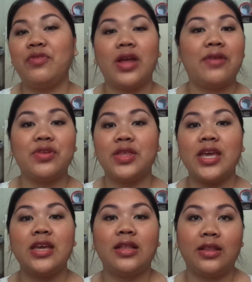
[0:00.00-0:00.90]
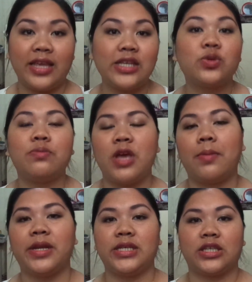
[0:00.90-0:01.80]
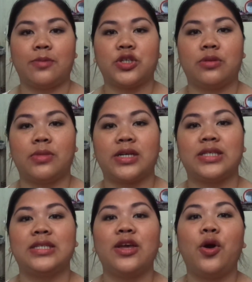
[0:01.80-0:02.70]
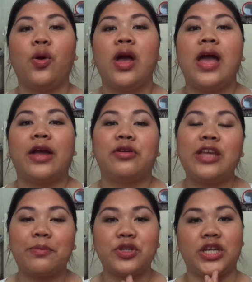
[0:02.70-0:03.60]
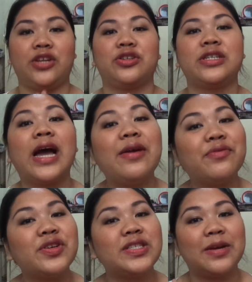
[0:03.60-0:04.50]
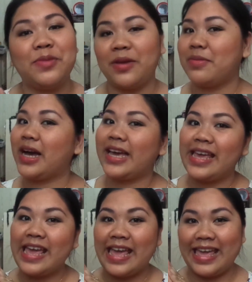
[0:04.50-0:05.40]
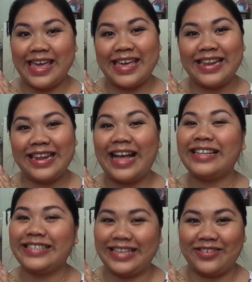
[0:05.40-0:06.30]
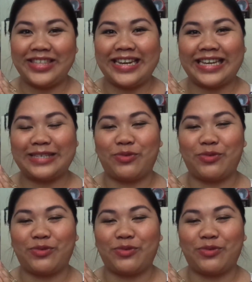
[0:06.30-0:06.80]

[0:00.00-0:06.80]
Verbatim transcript: everything links will be on my description box. So really appreciate your time for stopping by, and I'll see you in the next